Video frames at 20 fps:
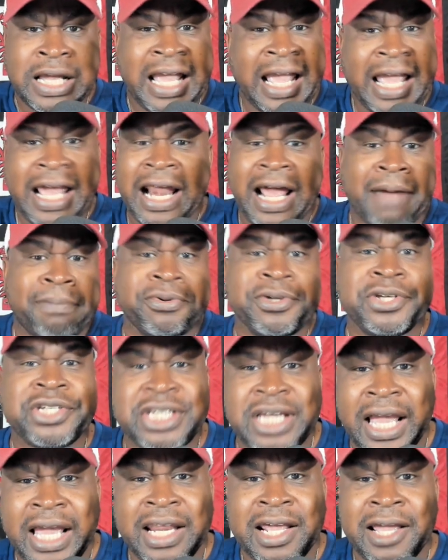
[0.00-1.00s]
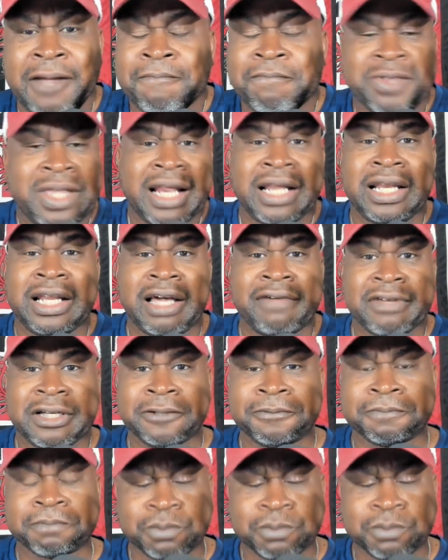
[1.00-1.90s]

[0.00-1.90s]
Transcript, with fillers: and I appreciate it, and I love it.